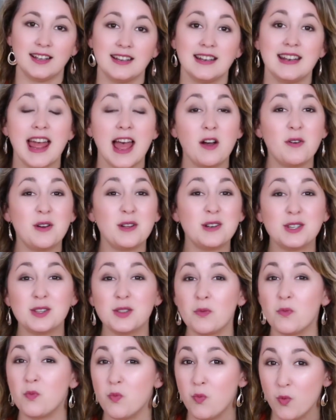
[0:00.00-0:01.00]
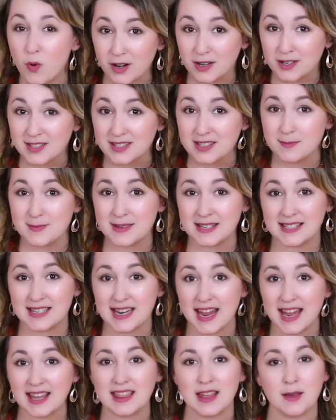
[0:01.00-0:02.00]
Now on to the worst
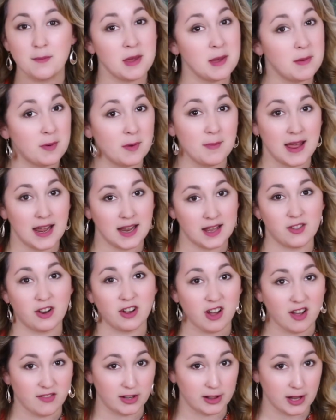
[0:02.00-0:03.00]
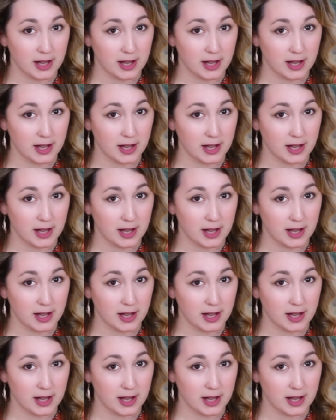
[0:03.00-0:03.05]
mistake that people make in their cover